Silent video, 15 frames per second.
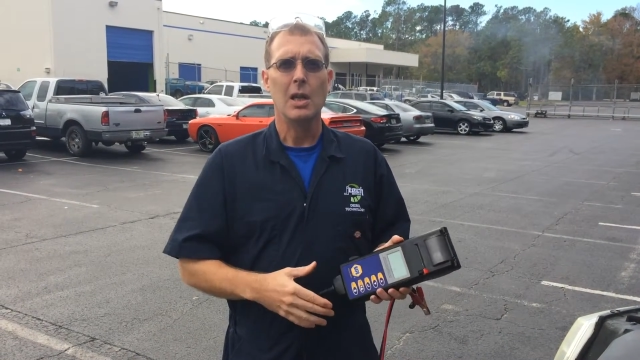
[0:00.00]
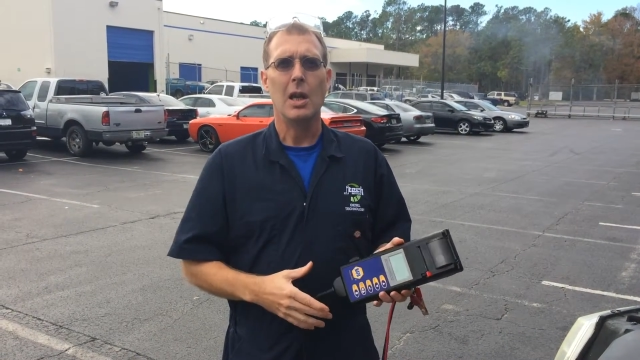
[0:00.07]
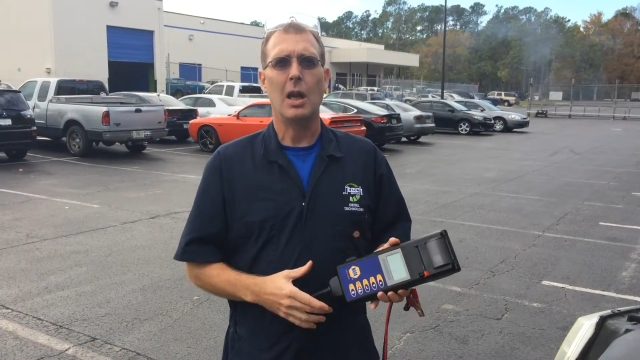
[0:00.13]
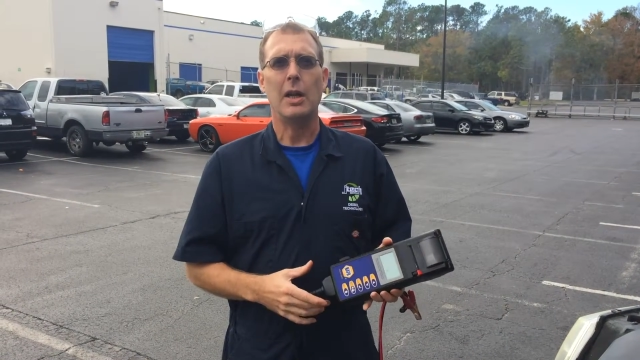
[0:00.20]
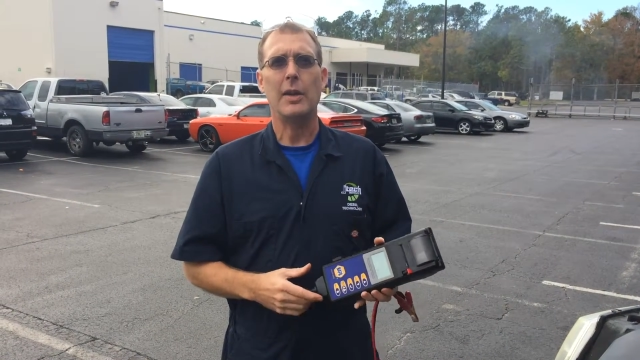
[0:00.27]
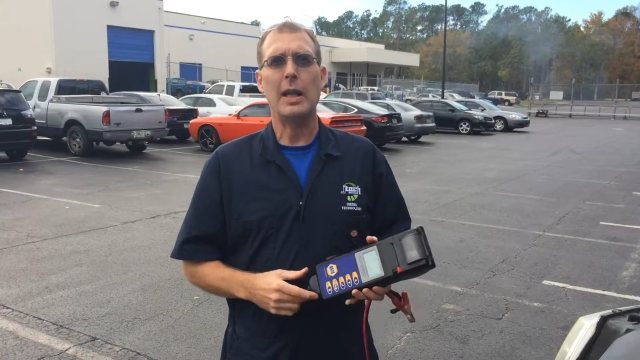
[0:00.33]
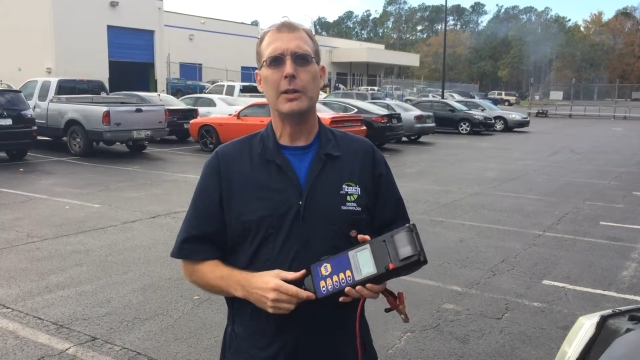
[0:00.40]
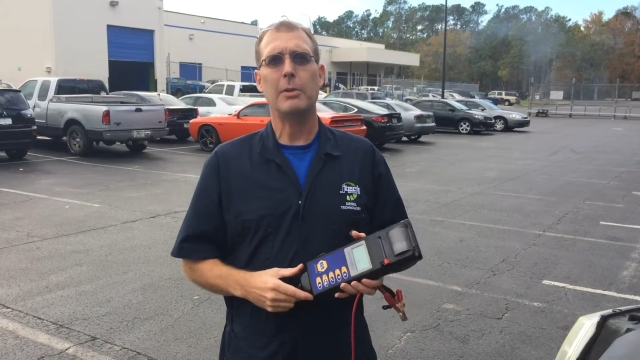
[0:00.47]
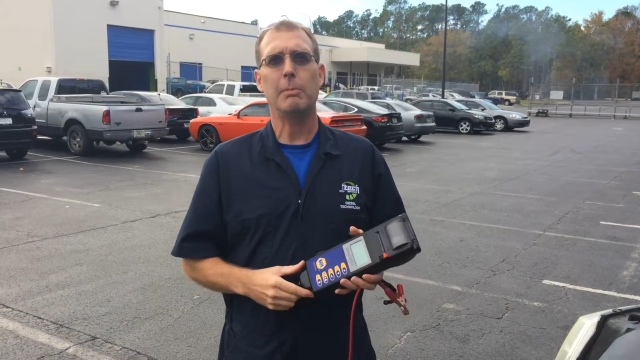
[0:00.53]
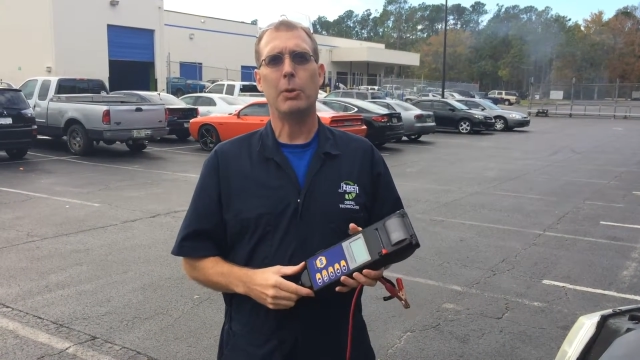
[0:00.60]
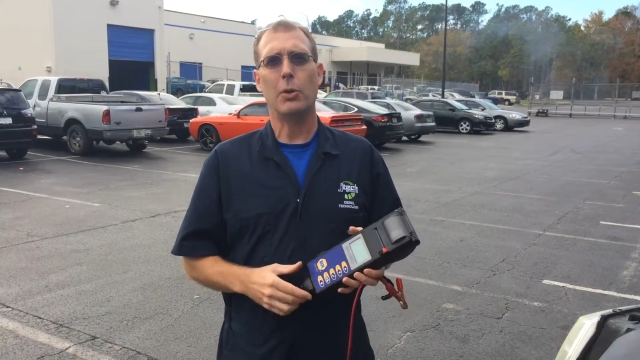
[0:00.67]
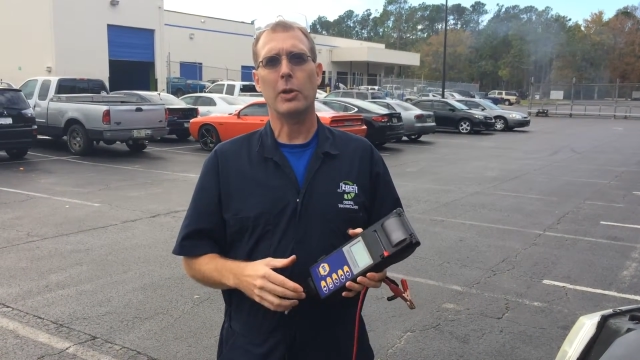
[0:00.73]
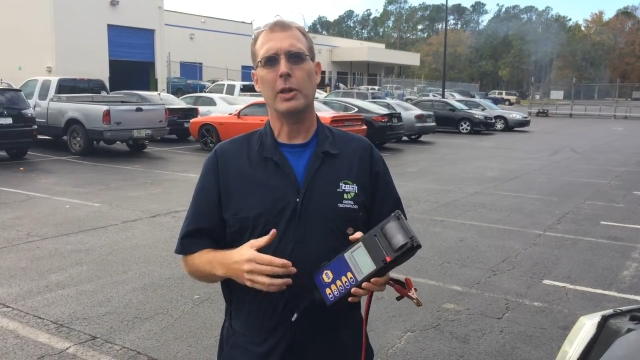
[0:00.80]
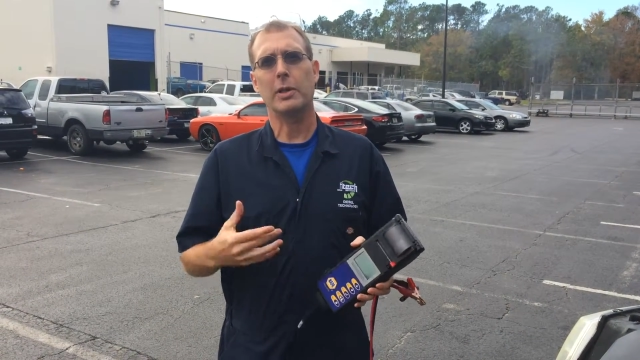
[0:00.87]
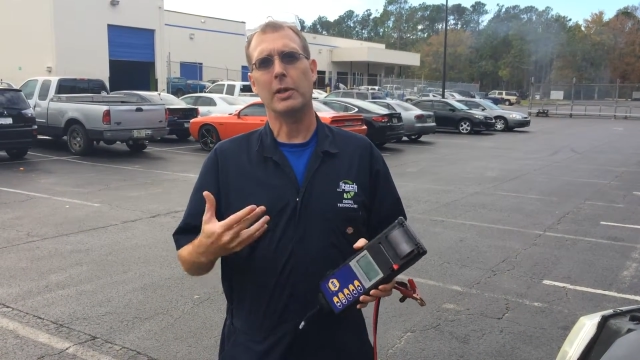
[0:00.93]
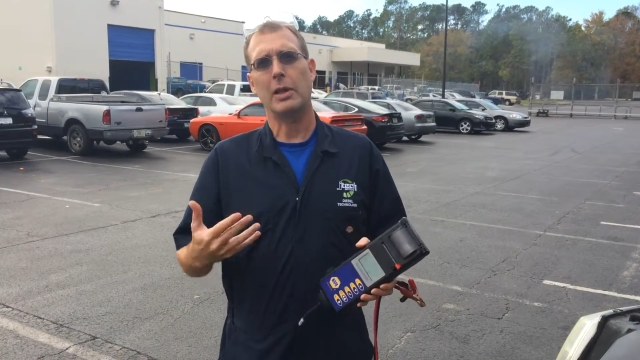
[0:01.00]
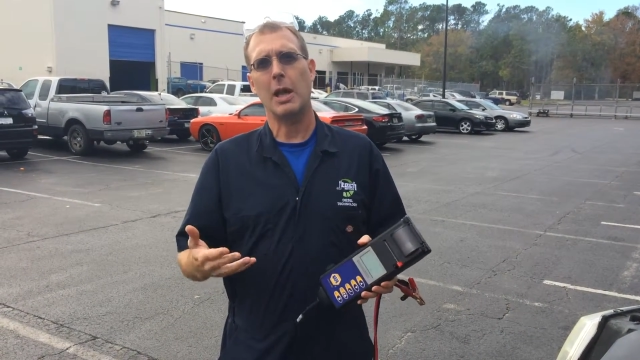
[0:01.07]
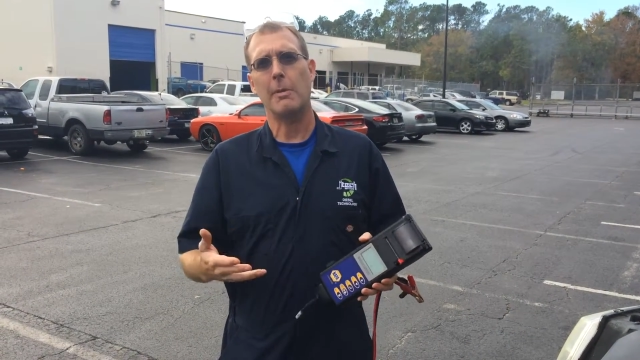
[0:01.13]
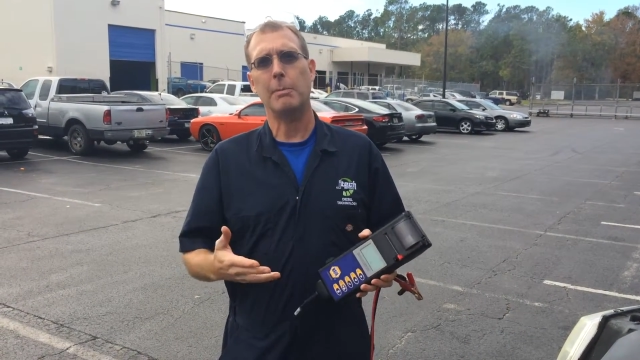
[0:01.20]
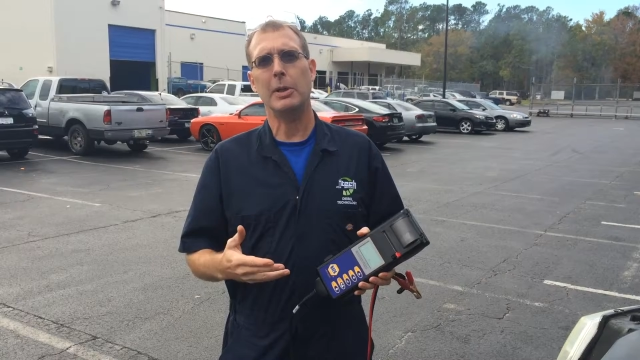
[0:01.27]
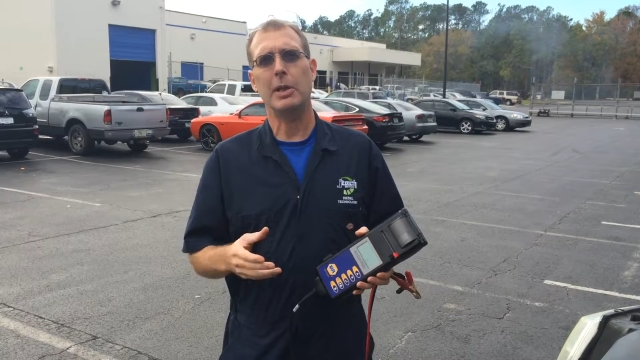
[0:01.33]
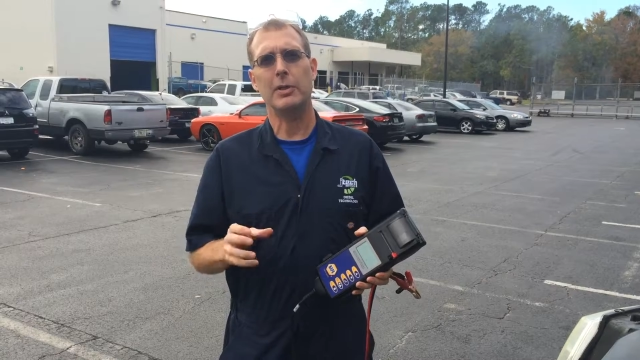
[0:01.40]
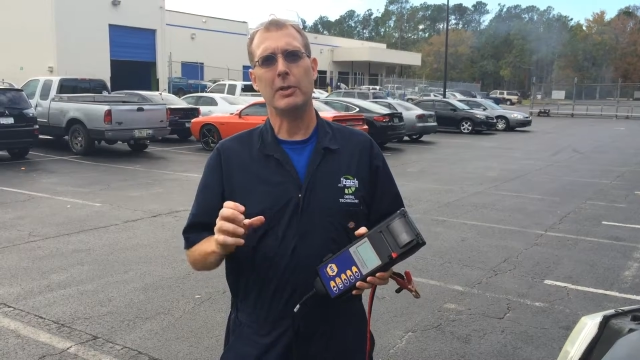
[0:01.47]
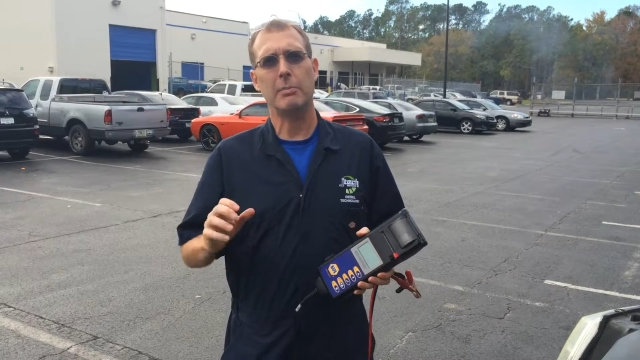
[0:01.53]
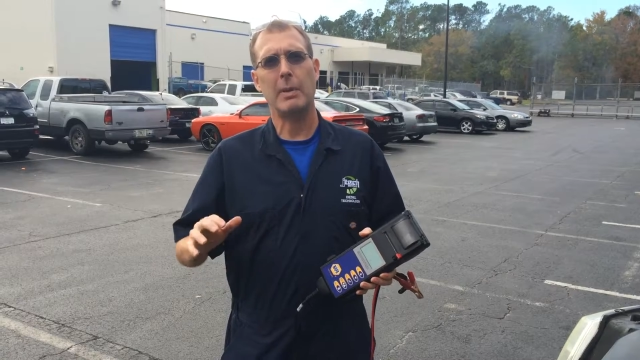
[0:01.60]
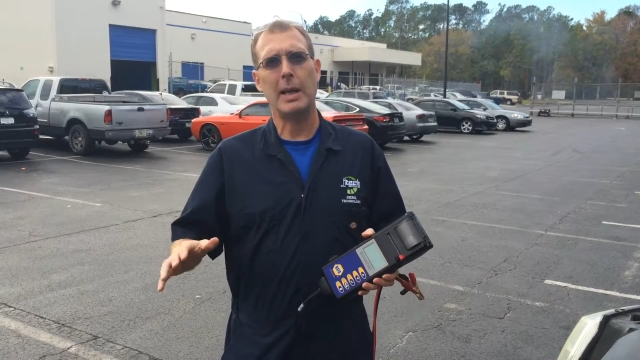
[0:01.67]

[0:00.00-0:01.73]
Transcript: Uh, that's important to companies that